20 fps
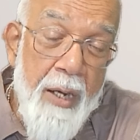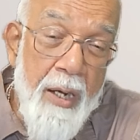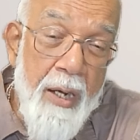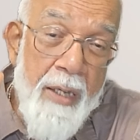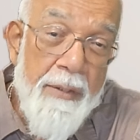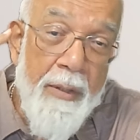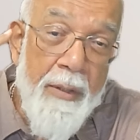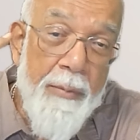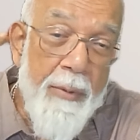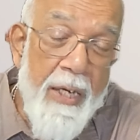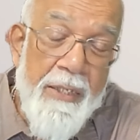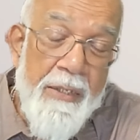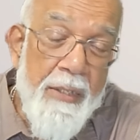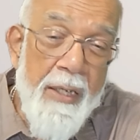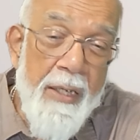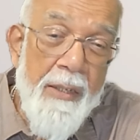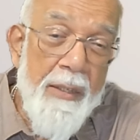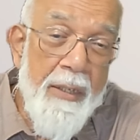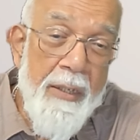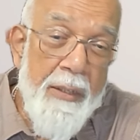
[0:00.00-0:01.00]
Otherwise,
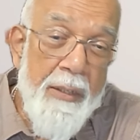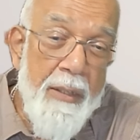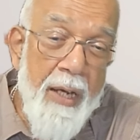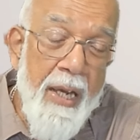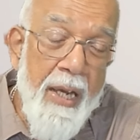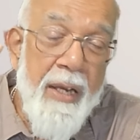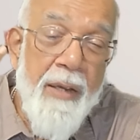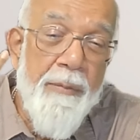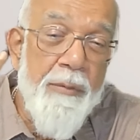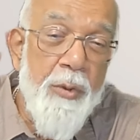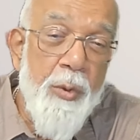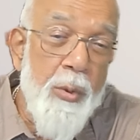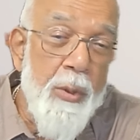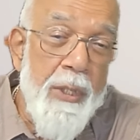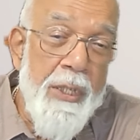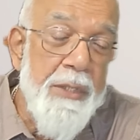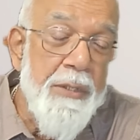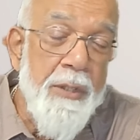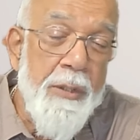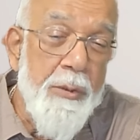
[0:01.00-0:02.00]
I need I have no
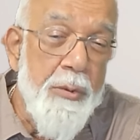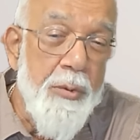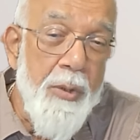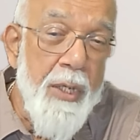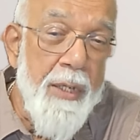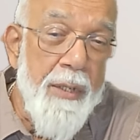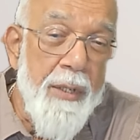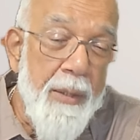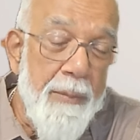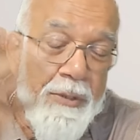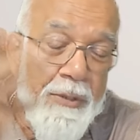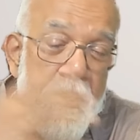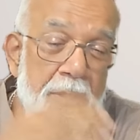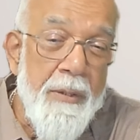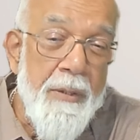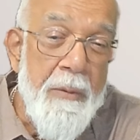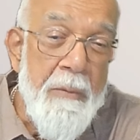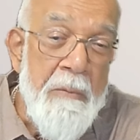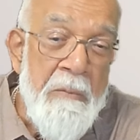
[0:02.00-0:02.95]
reason to get upset.